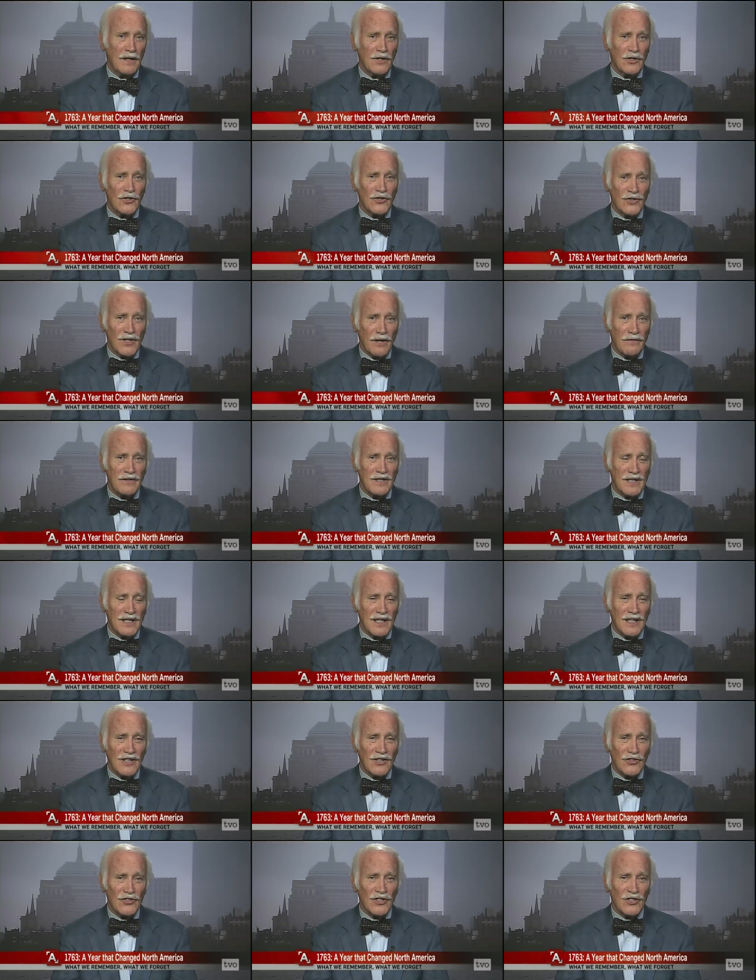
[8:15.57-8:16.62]
to
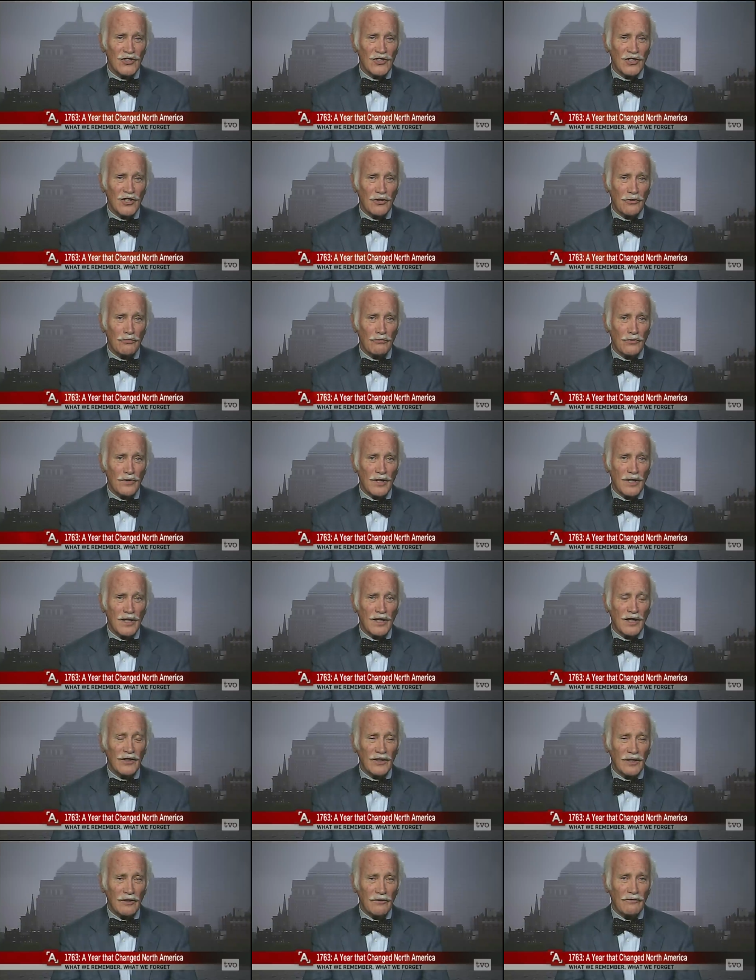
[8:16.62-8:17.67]
seventeen sixty-three
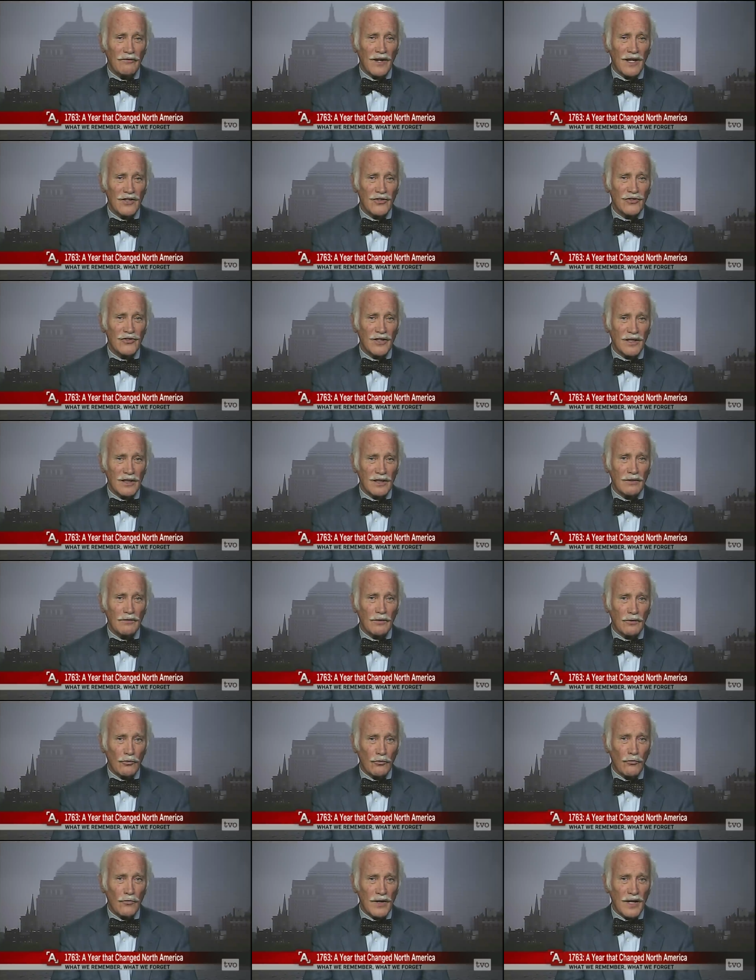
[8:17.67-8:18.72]
and the events that
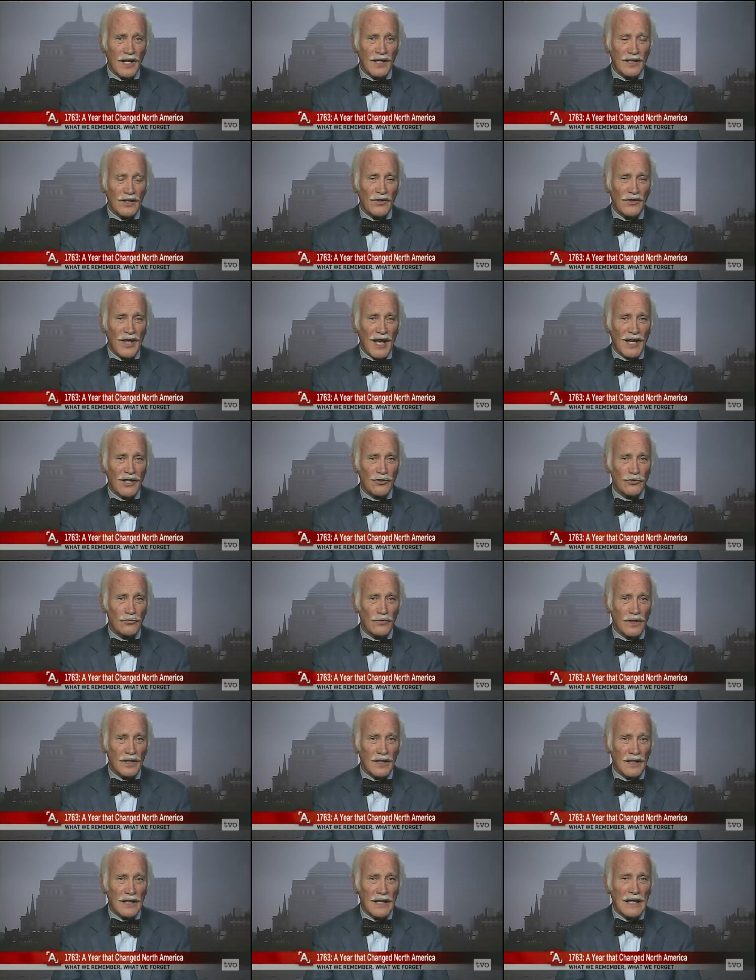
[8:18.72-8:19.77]
created that
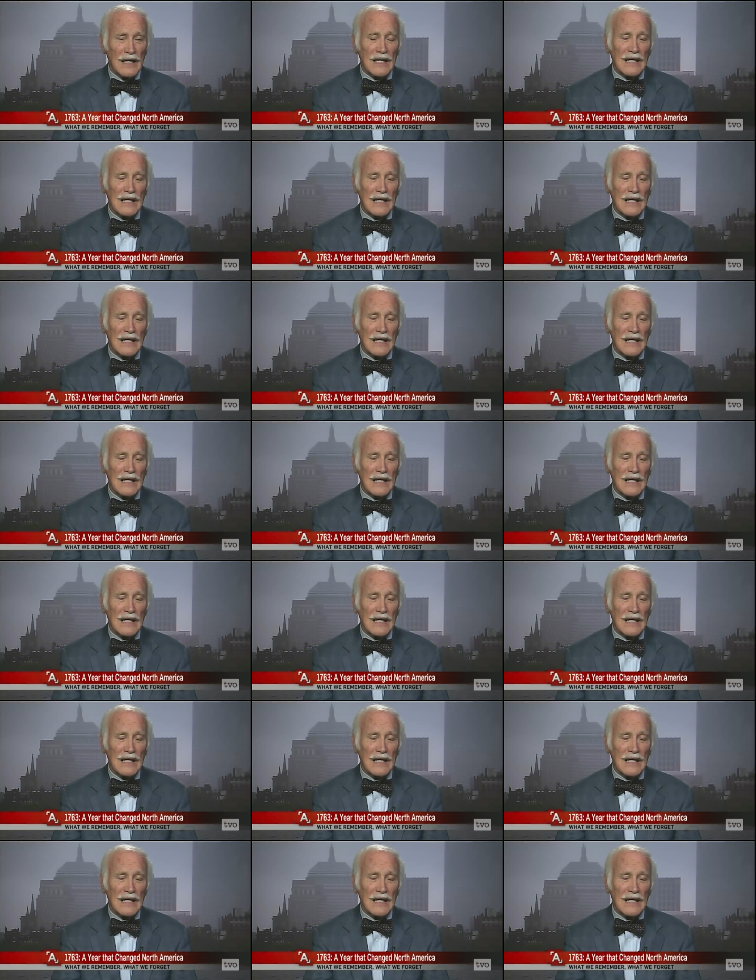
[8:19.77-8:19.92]
treaty.